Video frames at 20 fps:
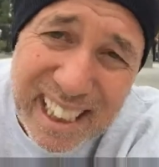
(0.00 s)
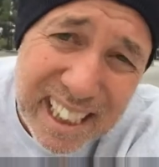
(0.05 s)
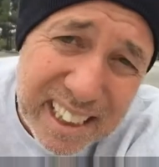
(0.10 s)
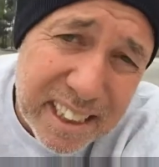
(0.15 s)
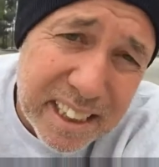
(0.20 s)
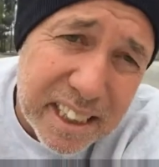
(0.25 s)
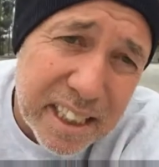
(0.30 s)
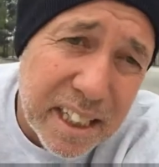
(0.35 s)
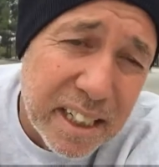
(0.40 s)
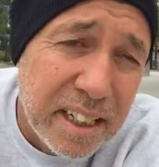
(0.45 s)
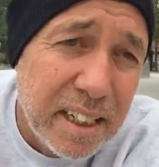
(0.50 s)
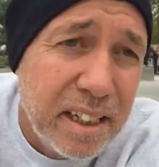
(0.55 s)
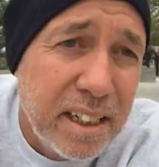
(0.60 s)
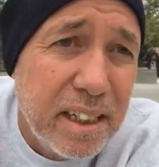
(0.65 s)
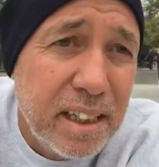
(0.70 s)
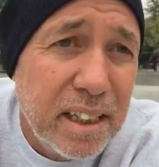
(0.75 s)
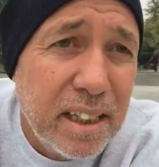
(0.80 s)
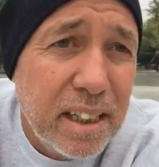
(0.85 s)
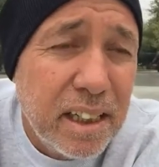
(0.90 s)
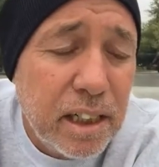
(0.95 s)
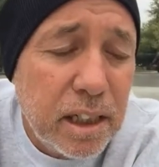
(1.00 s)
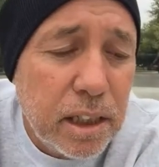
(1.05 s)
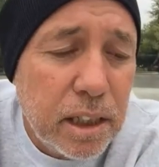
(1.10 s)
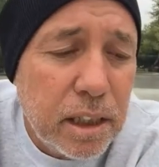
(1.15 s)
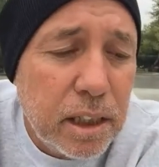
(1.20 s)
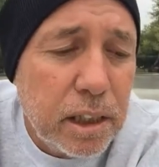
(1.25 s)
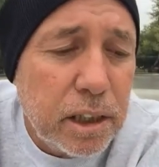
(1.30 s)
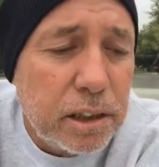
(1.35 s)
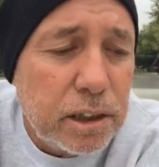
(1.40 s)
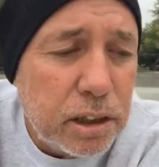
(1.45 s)
itching.
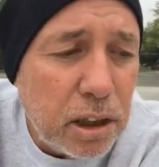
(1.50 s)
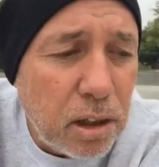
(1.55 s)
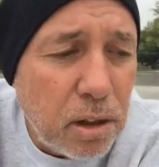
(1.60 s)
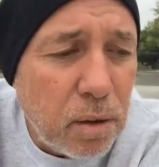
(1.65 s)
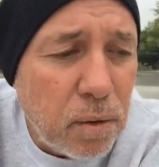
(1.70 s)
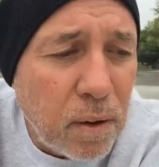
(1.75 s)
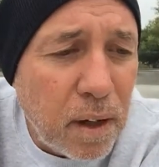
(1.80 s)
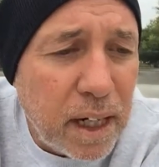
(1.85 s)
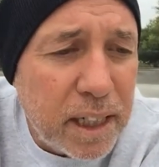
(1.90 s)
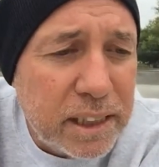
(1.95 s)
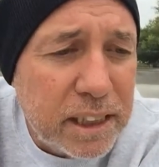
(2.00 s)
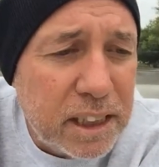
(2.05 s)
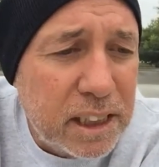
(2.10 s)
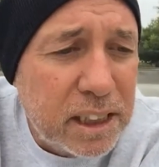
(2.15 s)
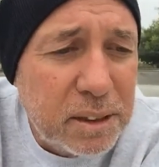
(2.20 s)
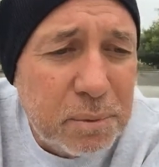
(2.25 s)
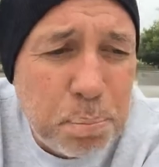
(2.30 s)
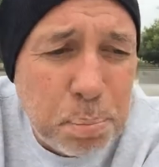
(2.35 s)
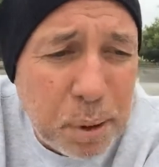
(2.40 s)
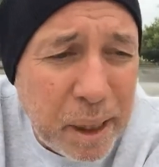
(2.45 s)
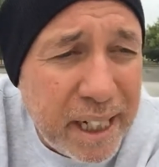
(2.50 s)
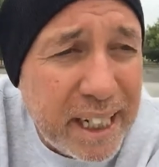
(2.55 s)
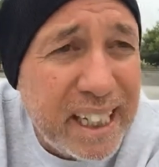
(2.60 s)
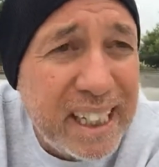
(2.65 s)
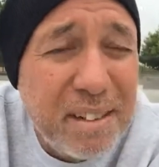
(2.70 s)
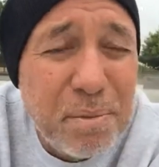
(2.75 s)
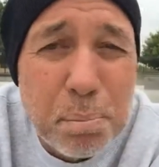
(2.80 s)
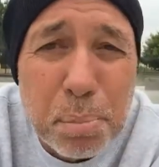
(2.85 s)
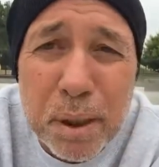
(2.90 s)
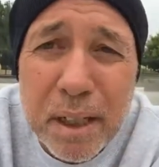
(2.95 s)
So I just
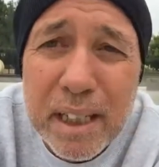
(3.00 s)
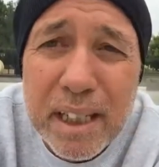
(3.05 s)
prayed,